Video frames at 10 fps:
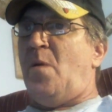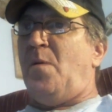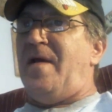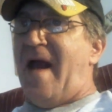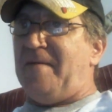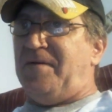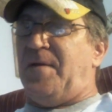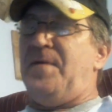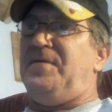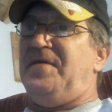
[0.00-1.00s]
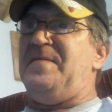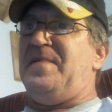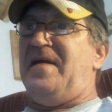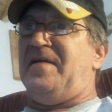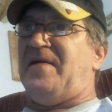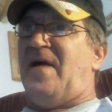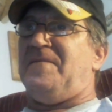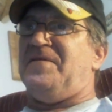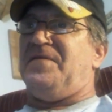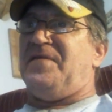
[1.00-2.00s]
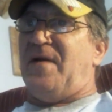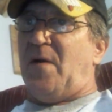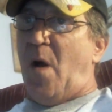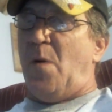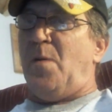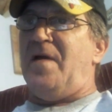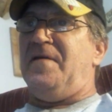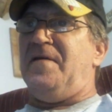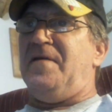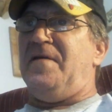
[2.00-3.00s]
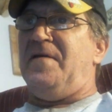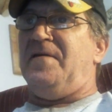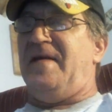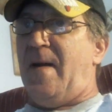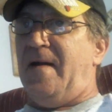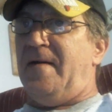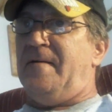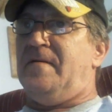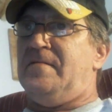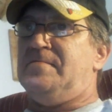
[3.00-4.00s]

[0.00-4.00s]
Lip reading: We have 2 DPS officers that are always in the area.